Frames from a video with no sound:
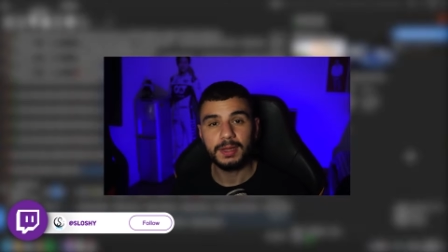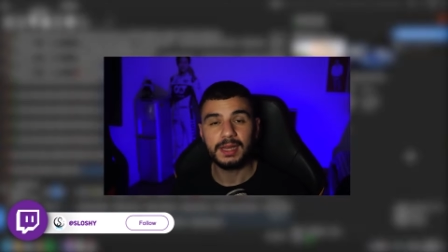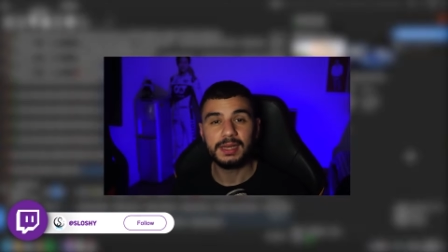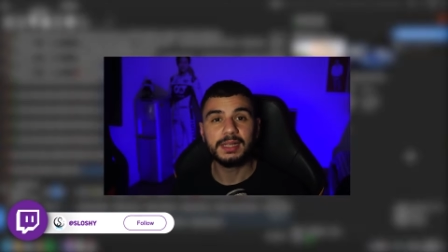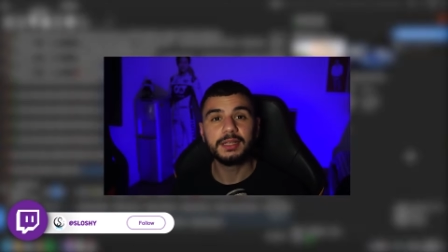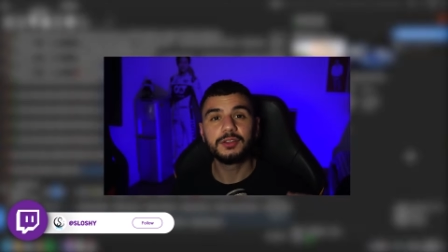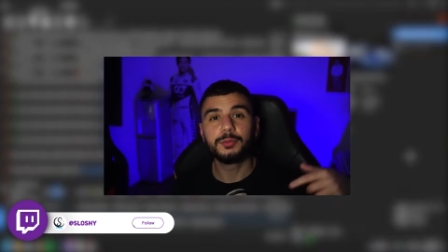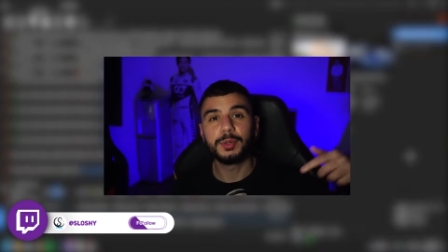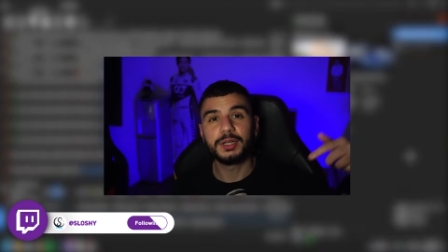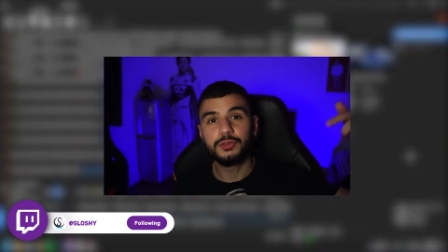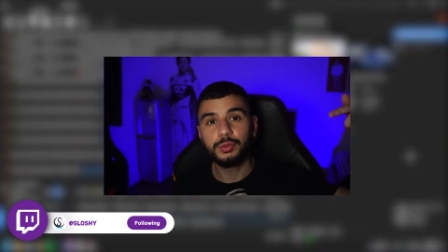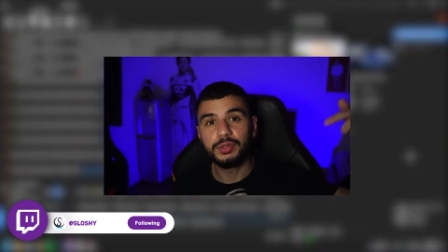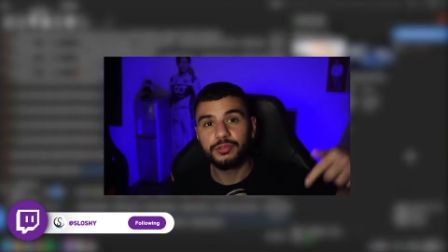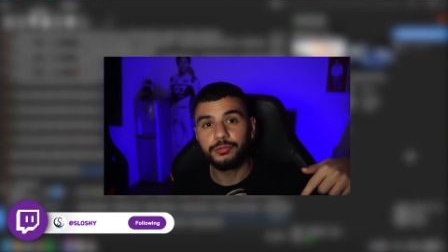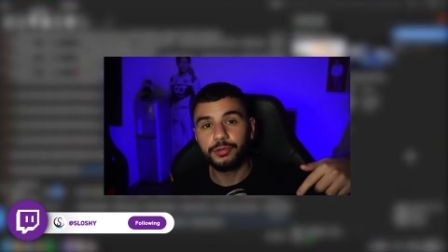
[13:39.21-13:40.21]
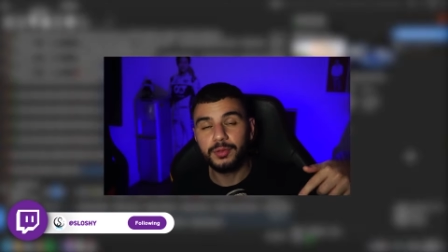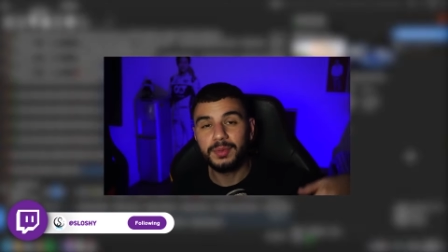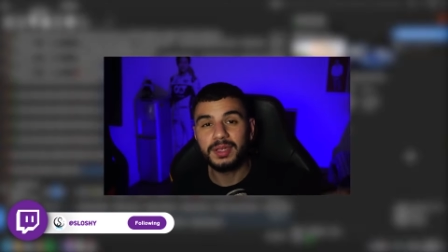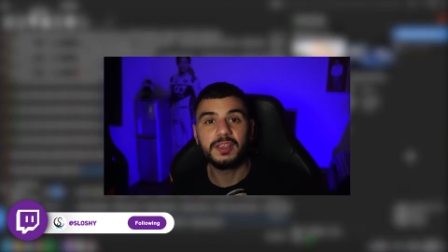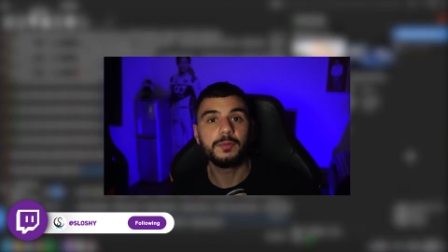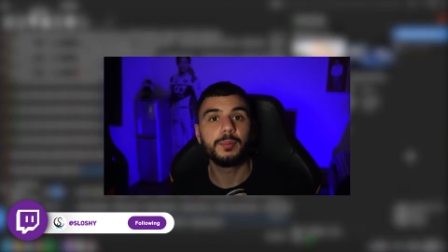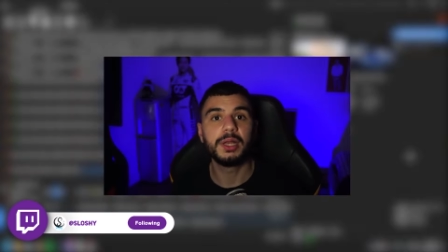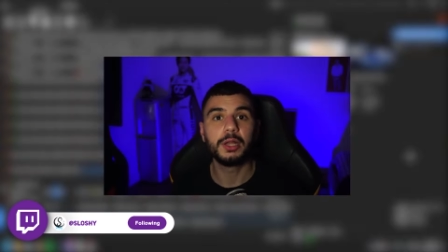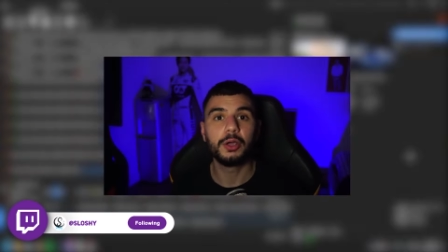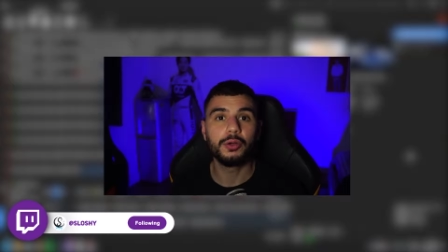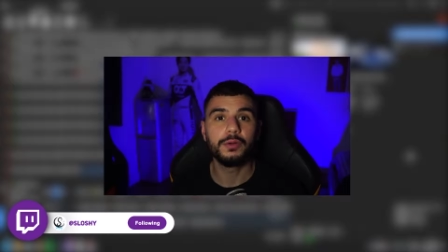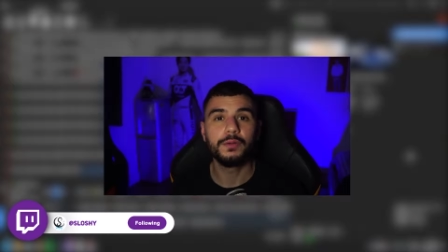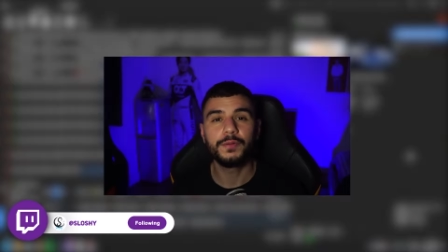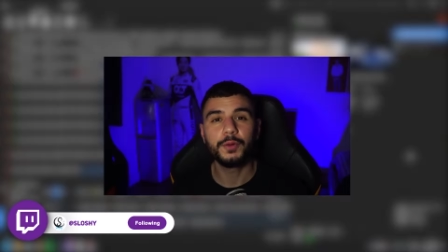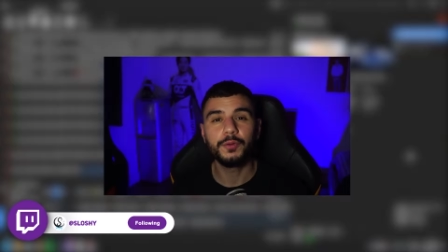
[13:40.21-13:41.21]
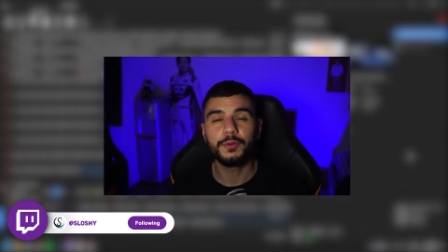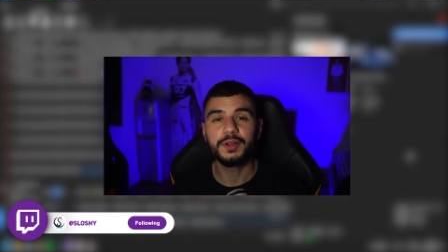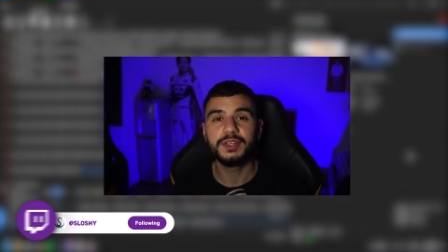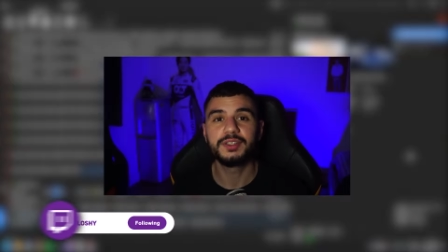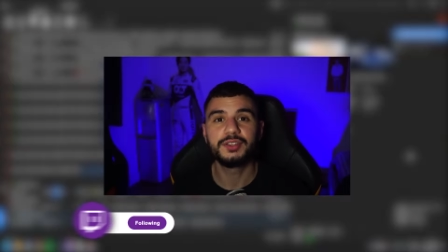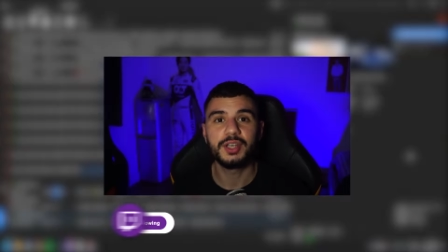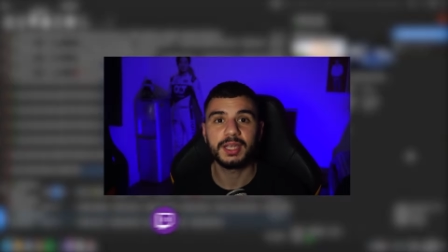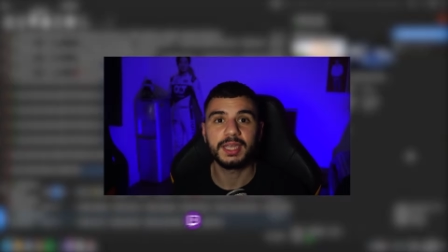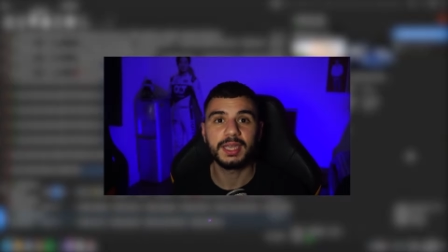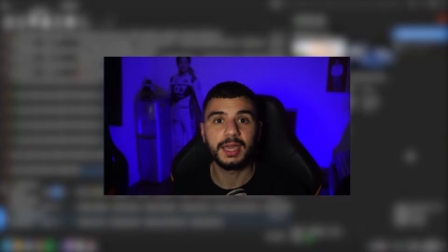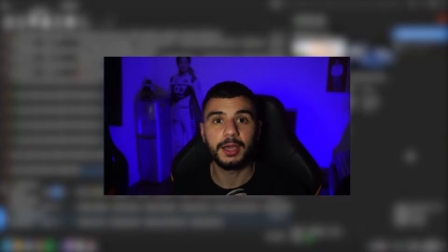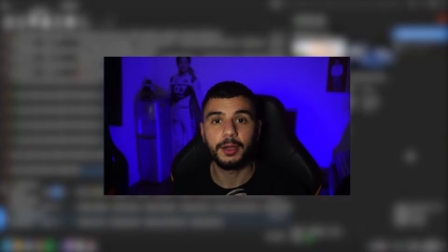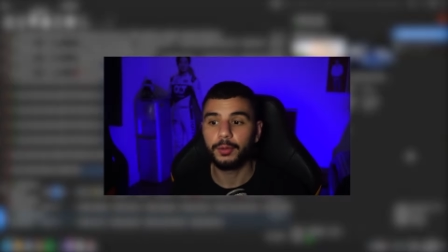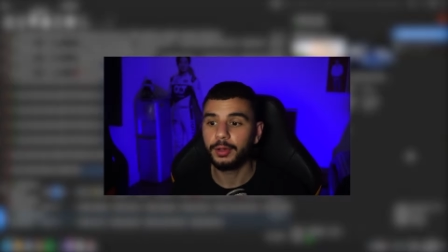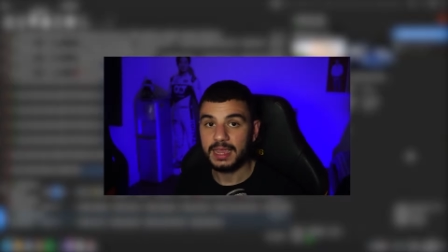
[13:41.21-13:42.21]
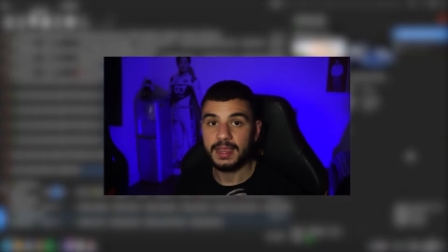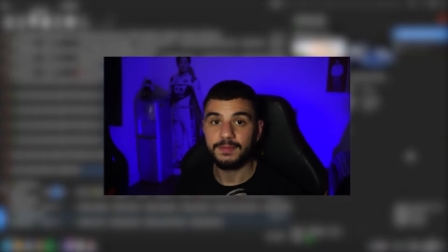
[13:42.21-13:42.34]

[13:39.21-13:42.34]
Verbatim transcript: a link to my Twitch stream is below. Feel free to check it out.